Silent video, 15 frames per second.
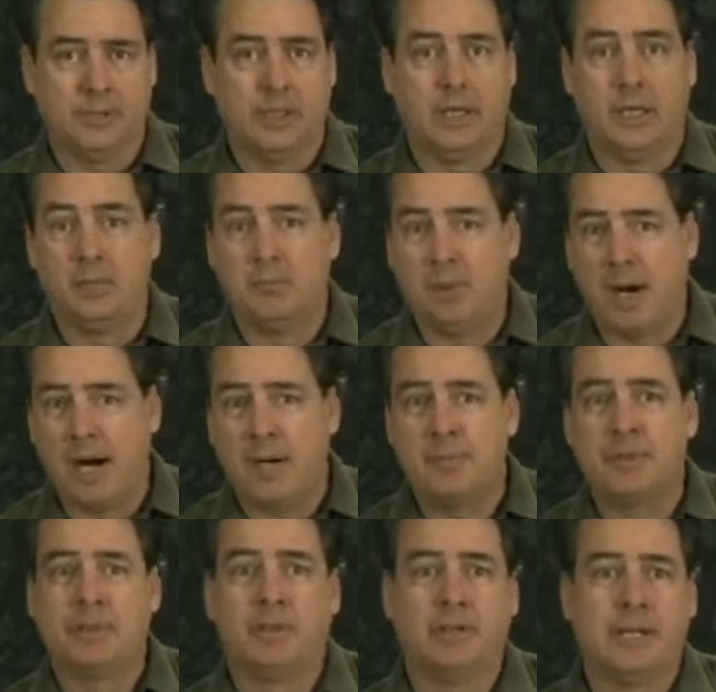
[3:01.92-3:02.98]
A mob
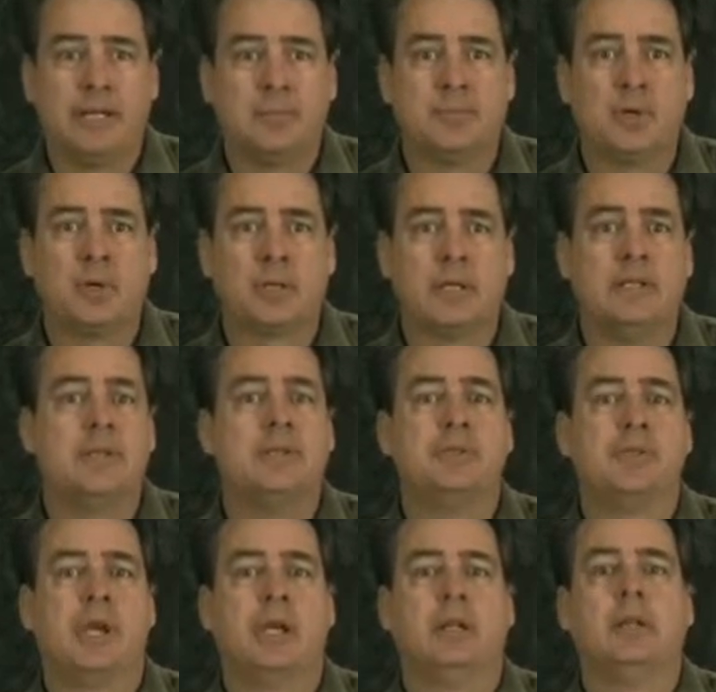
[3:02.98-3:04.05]
later broke into the
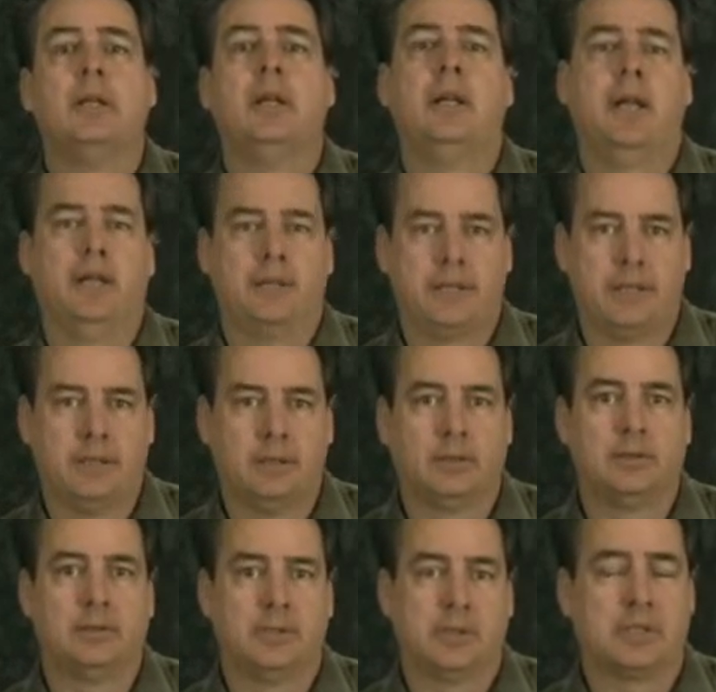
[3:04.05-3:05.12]
jail and killed
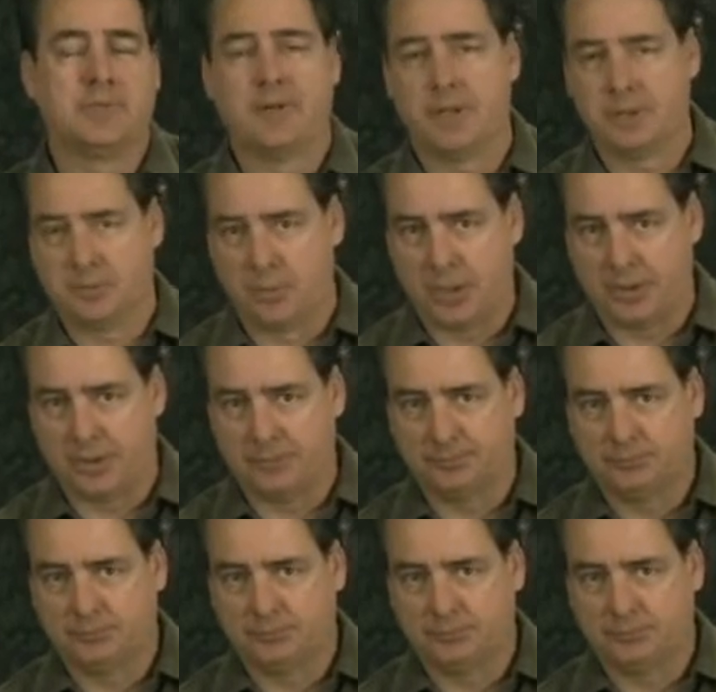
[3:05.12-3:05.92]
Joseph and his brother.